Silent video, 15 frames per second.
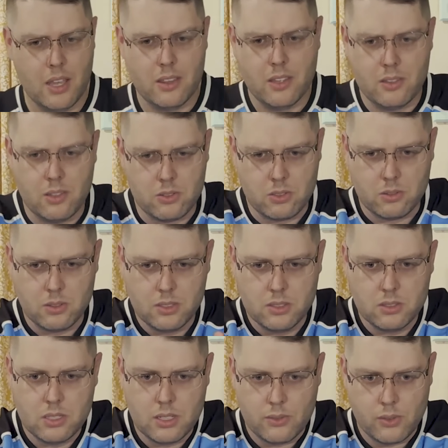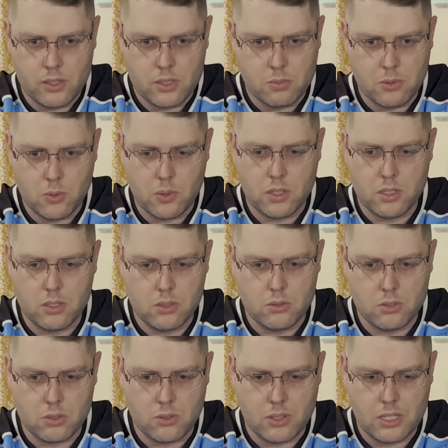There's a little difference between the two
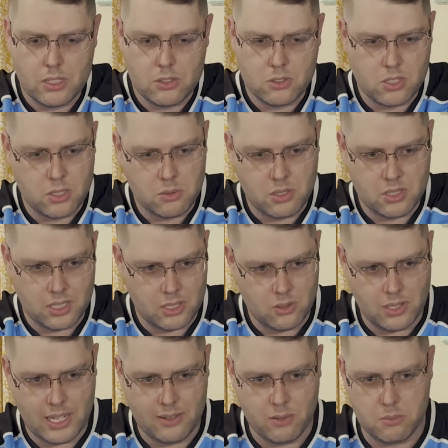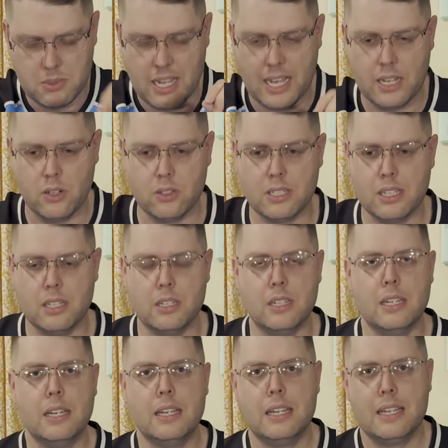screens just because I don't have them dialed in
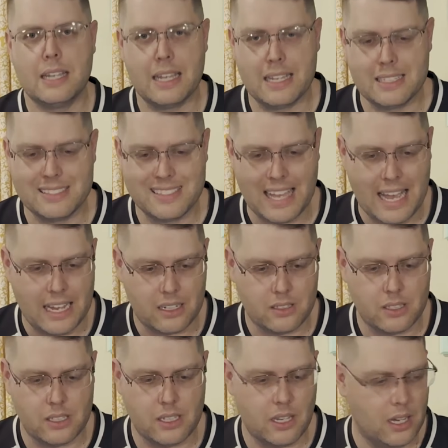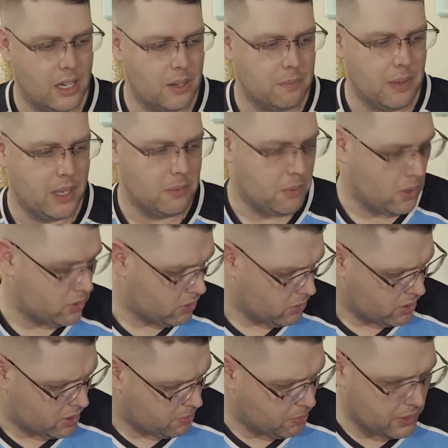exactly. And I'm also
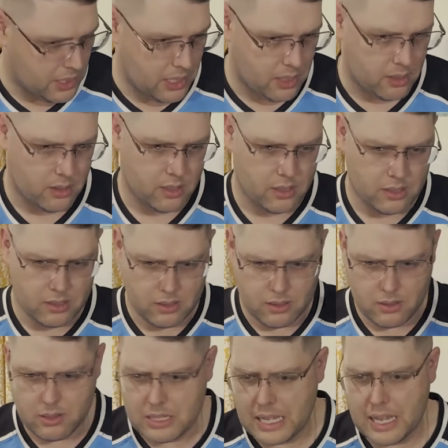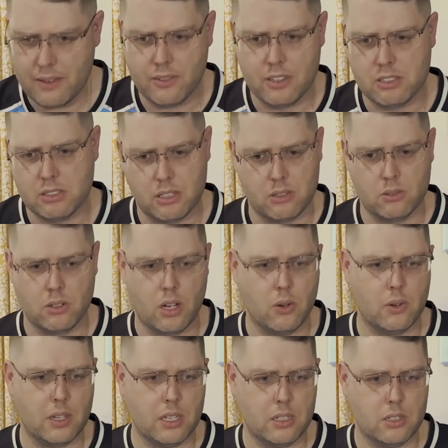splitting the AV signal
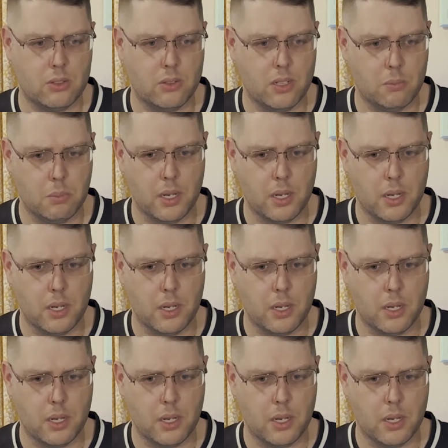going into it.